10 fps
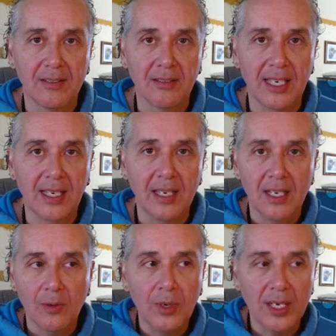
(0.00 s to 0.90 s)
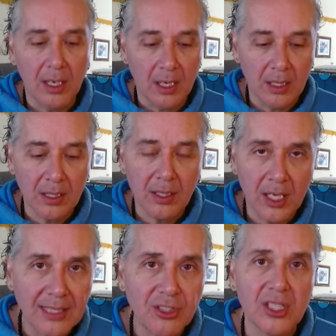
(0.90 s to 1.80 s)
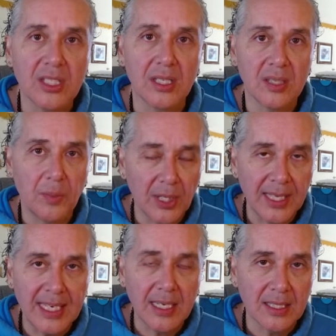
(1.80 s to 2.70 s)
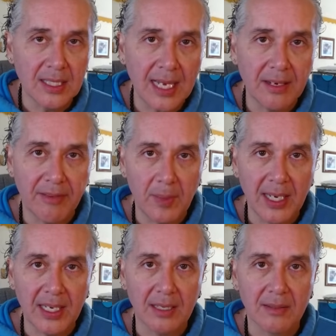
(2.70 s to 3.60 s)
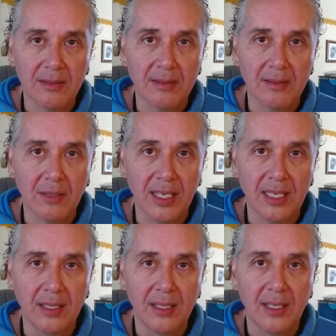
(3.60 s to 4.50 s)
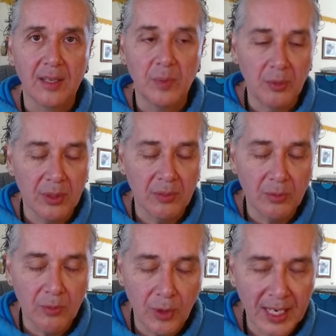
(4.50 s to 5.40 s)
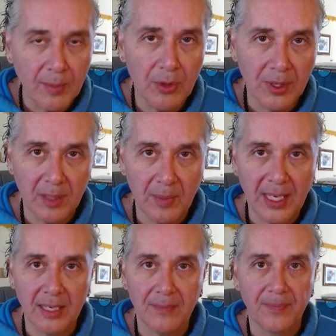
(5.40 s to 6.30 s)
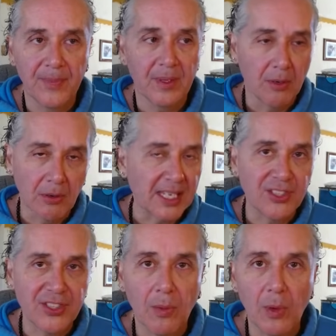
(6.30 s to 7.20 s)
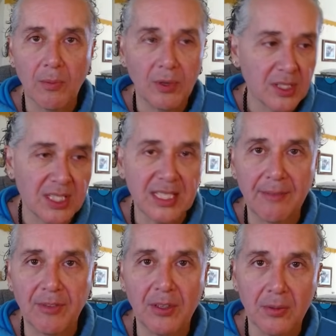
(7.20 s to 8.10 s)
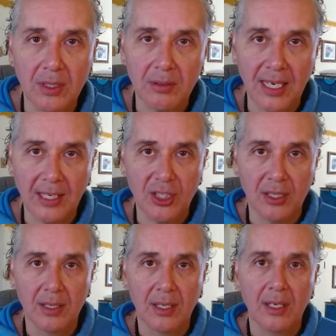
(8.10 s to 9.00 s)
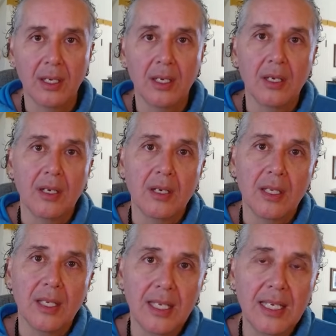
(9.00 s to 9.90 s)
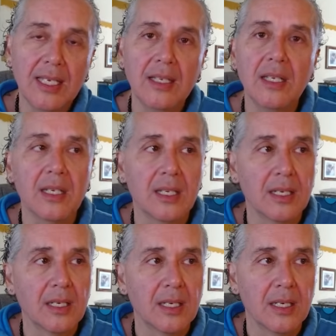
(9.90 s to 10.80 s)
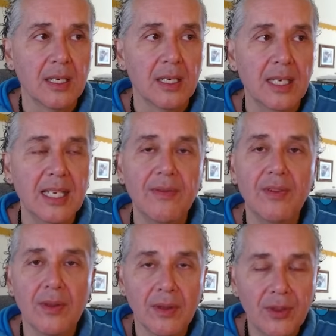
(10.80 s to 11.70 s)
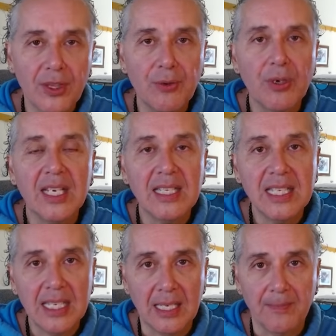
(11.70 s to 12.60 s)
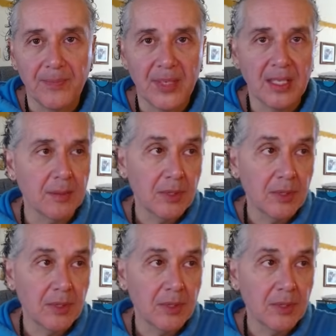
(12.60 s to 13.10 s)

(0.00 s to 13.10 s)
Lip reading: Okay, we are consciousness playing inside of a body. Okay, but we're way more than the body. Okay, so what? What does this have to do with creation? In in 3D, and